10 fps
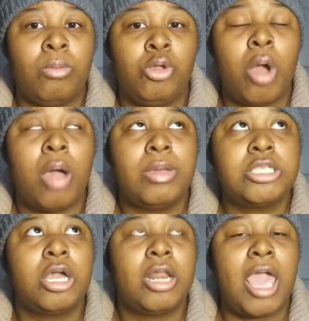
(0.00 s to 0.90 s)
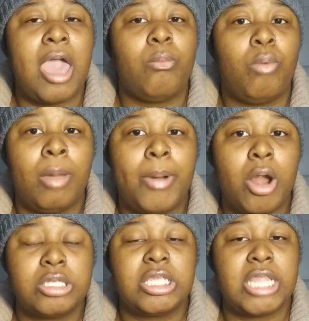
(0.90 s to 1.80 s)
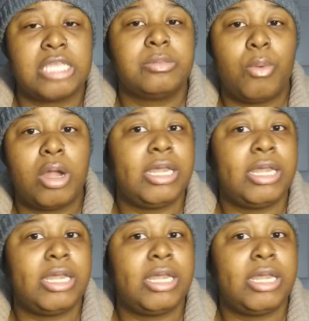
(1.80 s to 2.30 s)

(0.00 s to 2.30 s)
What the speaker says: you always are going to have one person that's more